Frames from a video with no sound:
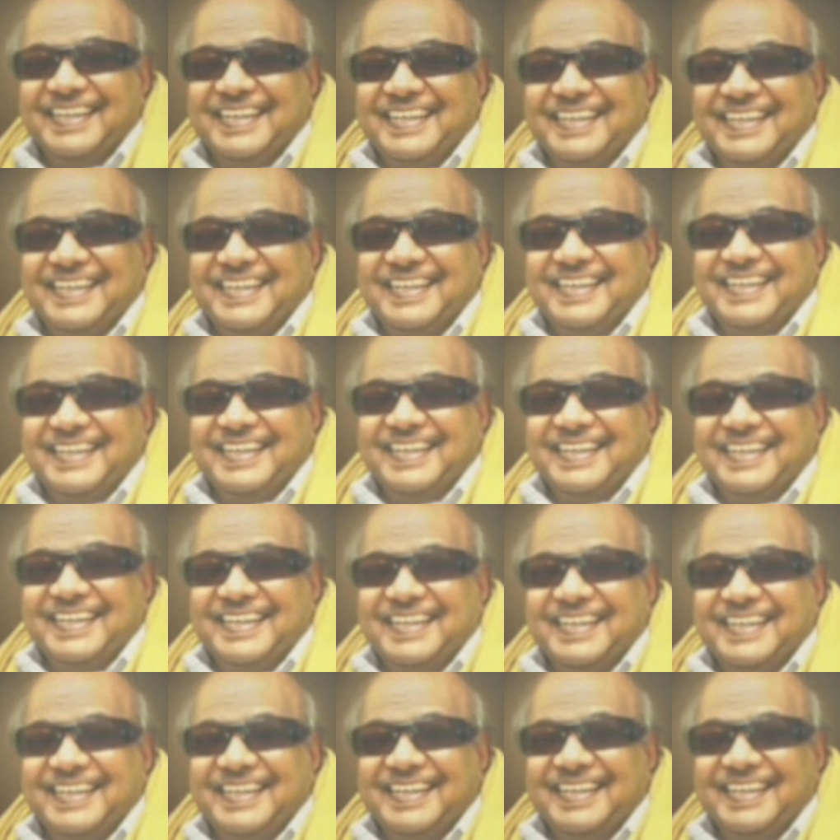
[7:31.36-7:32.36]

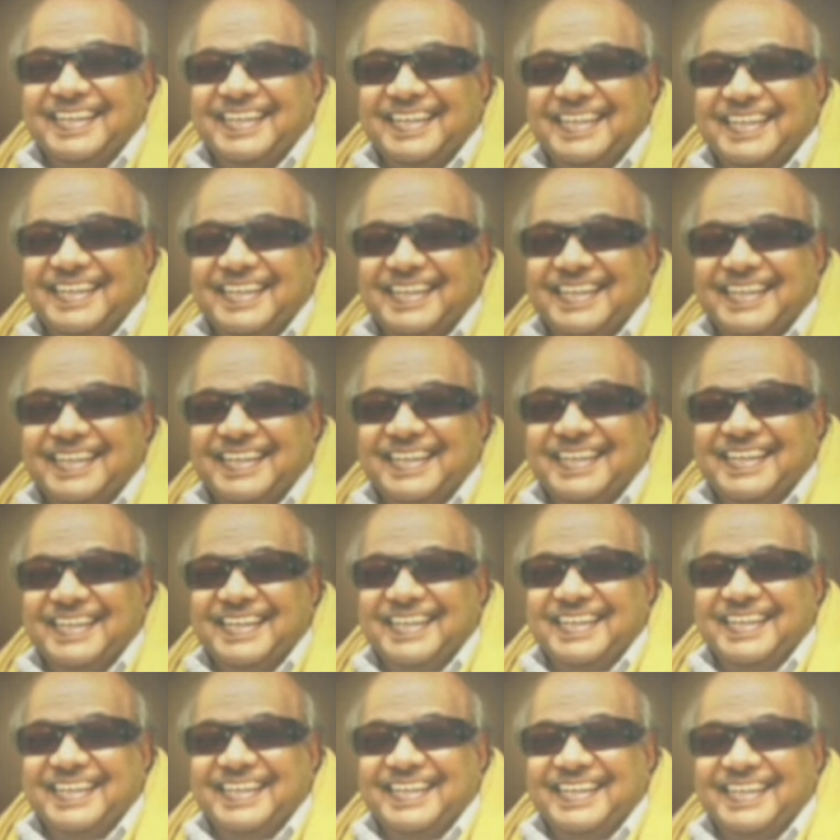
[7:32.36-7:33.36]

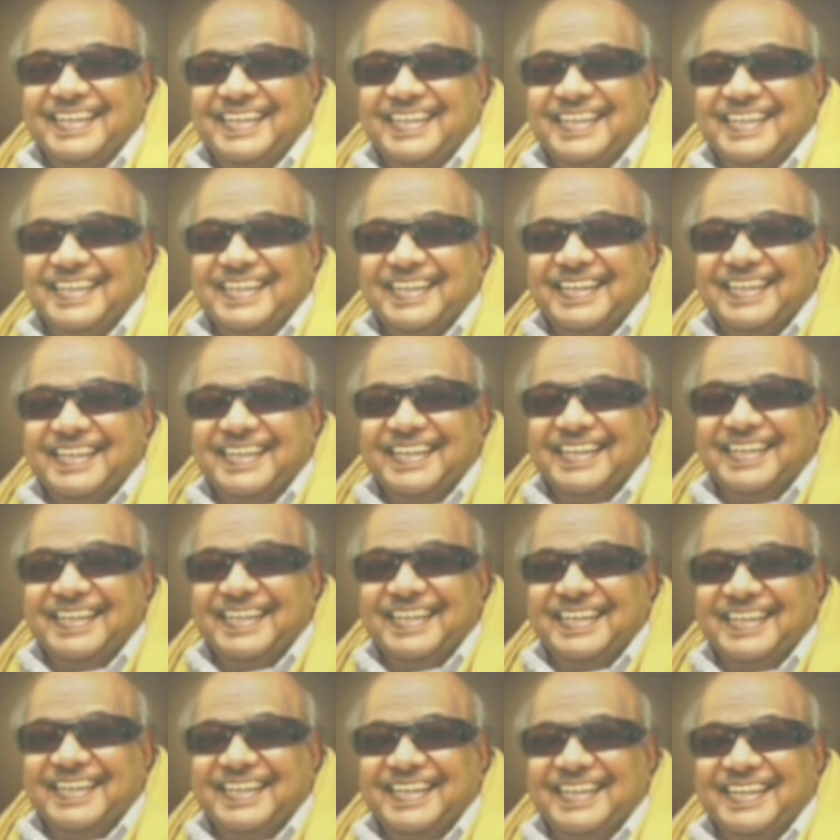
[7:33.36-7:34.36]

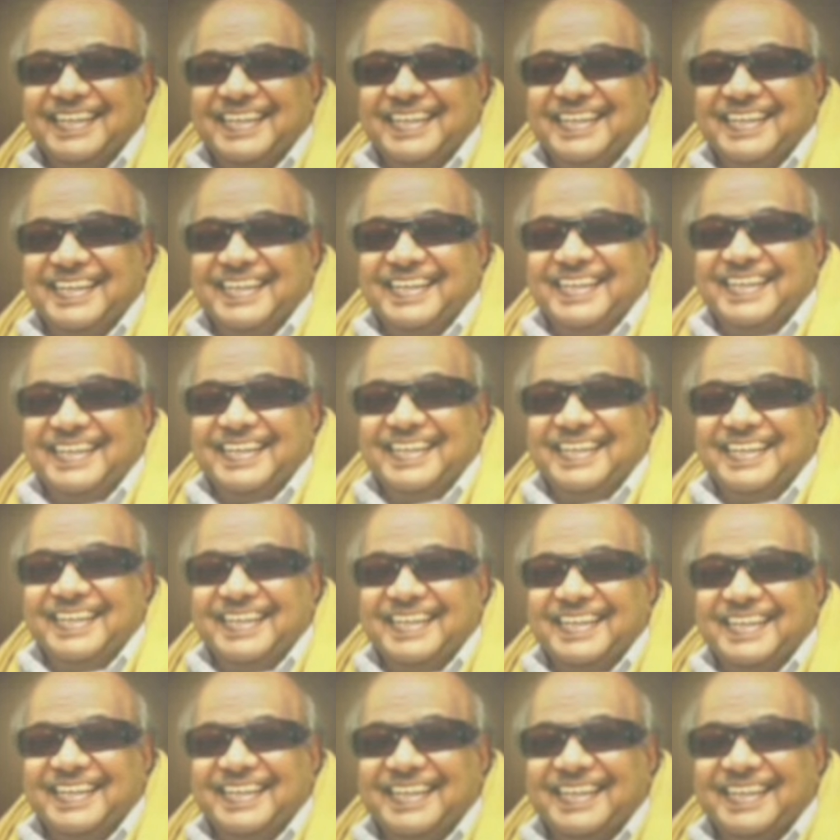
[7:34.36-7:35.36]

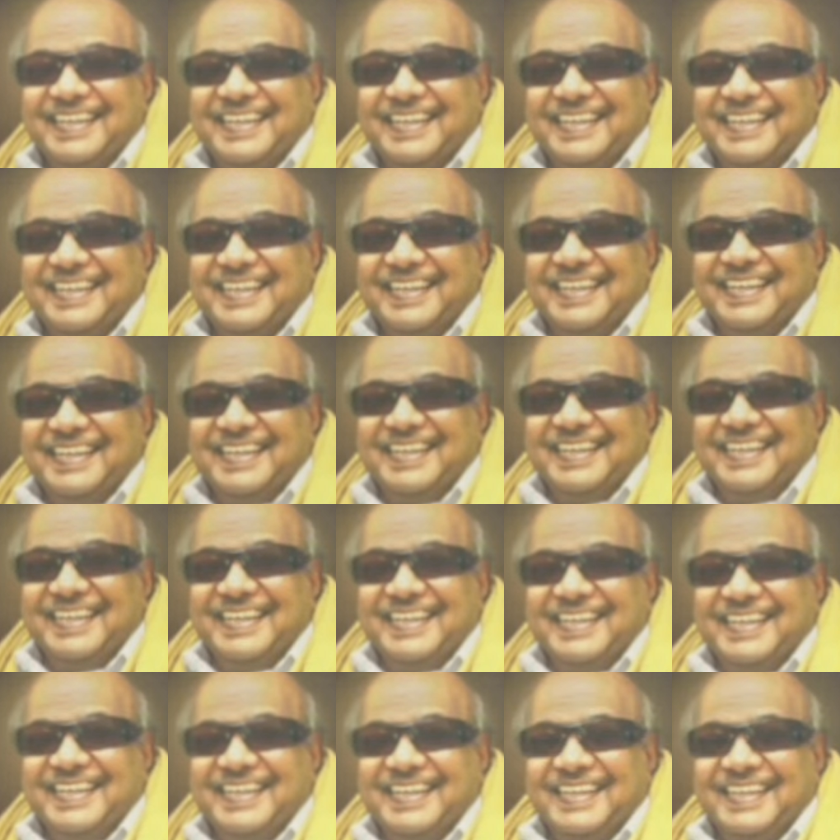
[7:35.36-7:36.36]

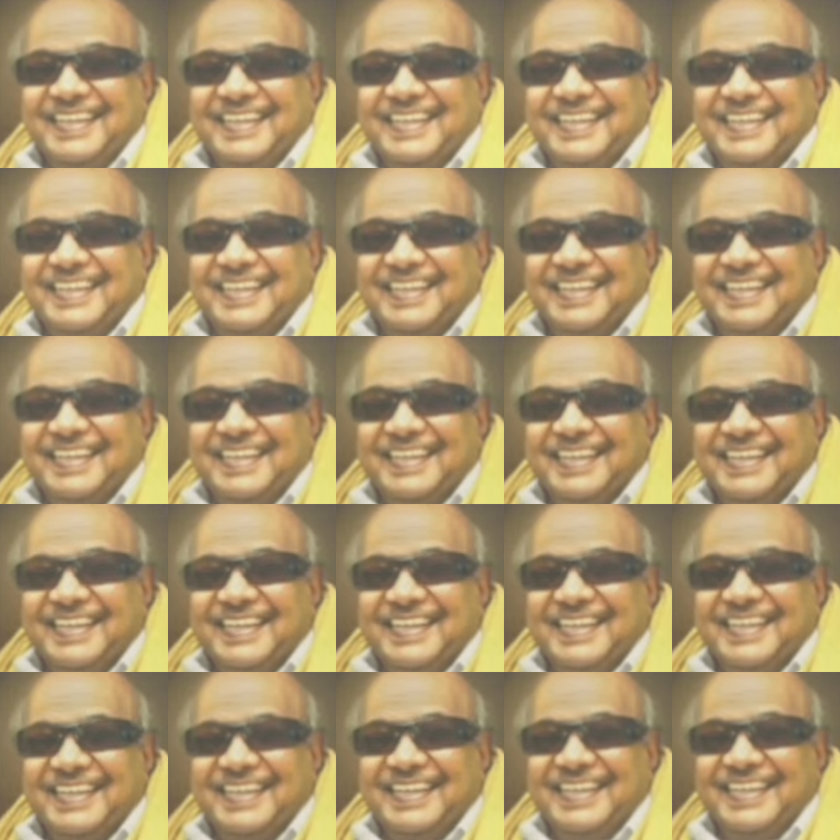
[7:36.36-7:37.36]

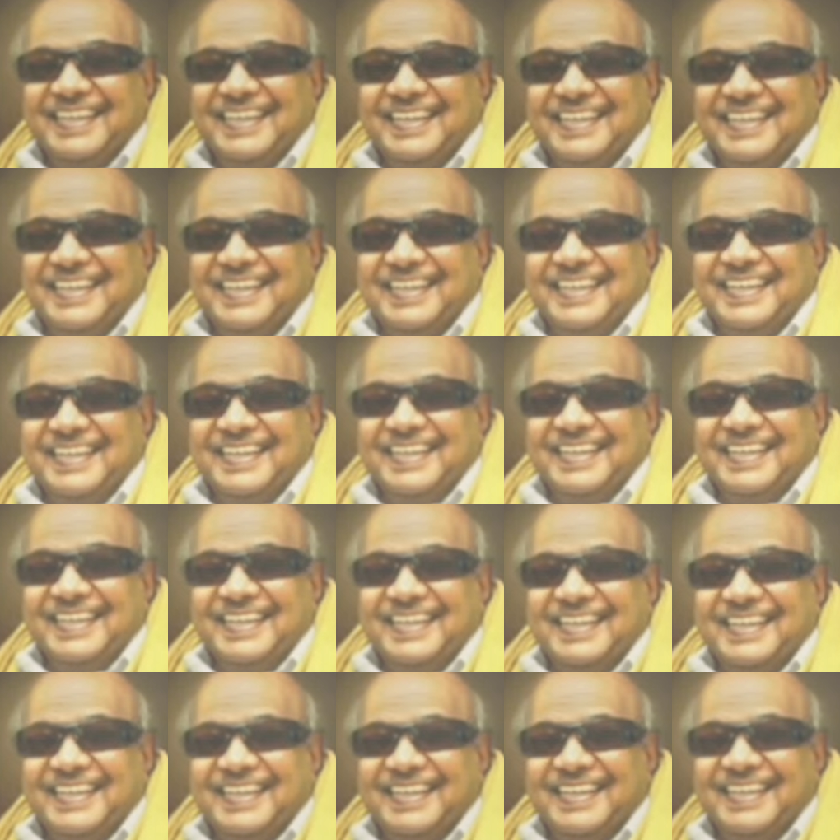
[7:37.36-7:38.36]

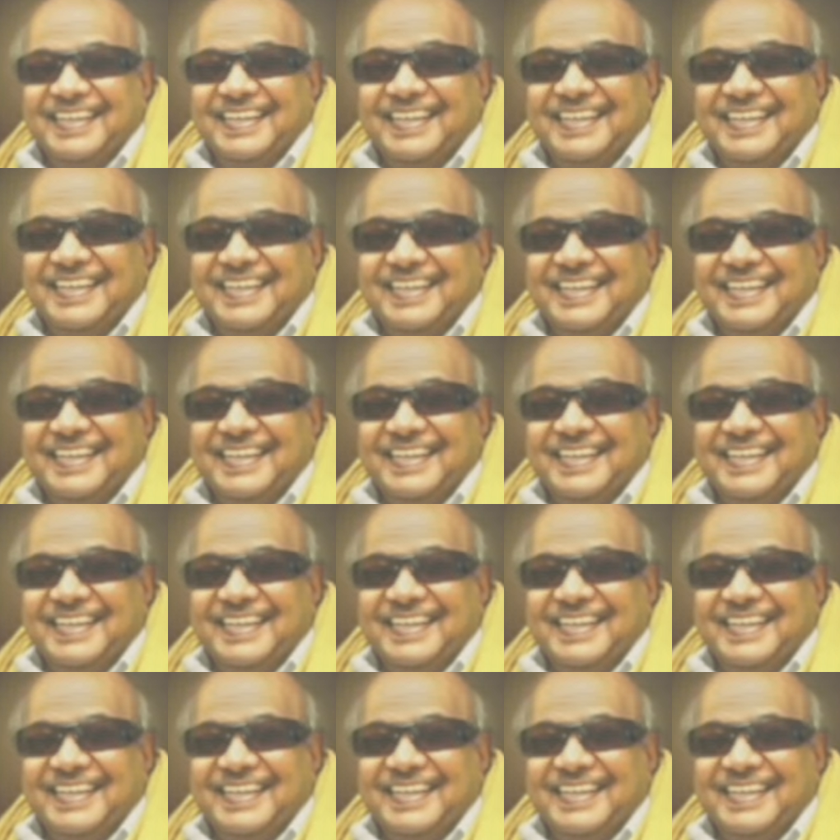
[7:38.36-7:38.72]
(not speaking)